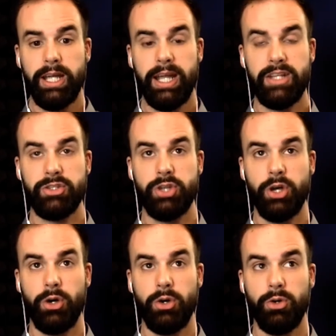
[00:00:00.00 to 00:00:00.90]
And
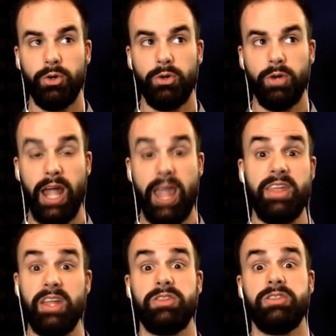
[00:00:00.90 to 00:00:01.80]

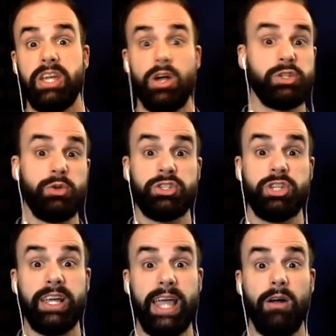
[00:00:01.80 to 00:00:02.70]
then they also
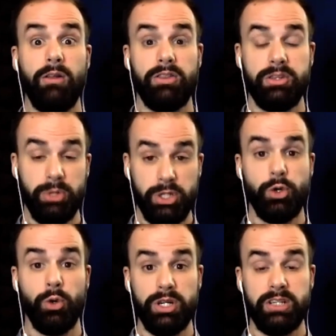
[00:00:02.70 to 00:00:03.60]
suck out the
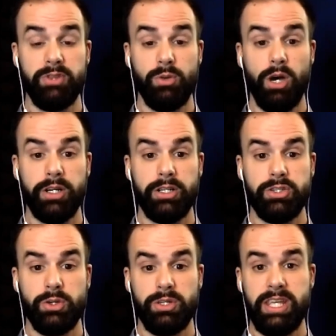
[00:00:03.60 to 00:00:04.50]
majority of the water.
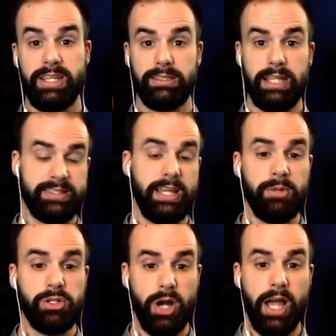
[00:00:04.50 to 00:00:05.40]
So it takes less
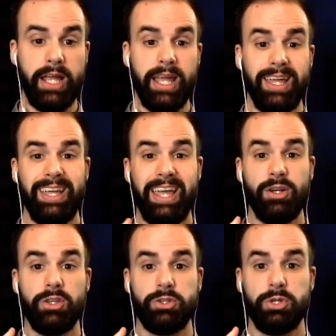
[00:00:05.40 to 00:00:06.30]
time to dry,
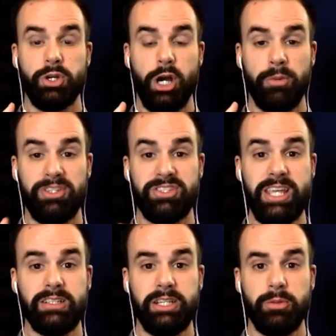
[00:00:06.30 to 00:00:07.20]
and also your carpets
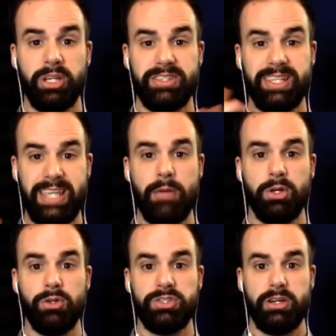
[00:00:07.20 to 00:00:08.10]
stay cleaner because the
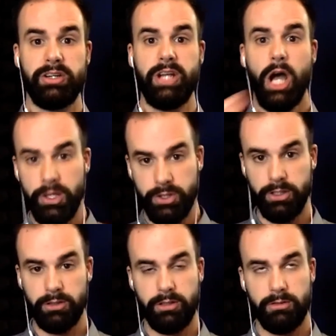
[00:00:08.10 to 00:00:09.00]
chemicals that are in
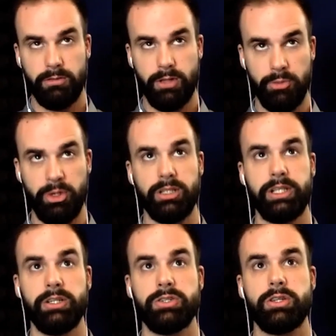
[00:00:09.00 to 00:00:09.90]
other carpet
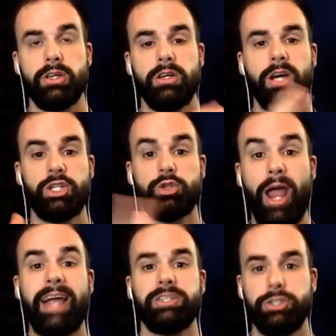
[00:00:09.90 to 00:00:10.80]
cleaners
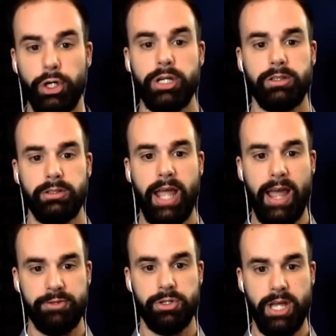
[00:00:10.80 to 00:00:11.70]
attract dirt
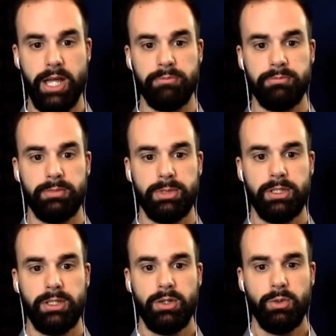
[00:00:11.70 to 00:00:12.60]
after time,
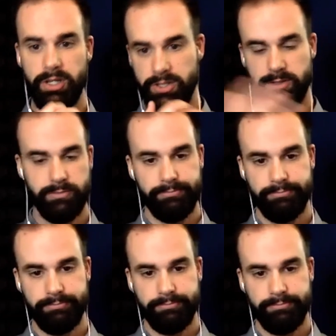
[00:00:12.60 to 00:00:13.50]
whereas
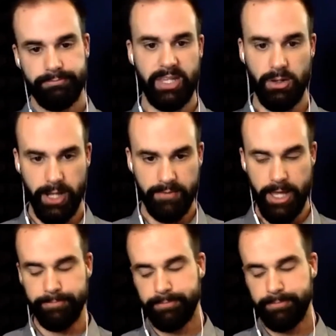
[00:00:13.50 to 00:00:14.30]
they don't have that.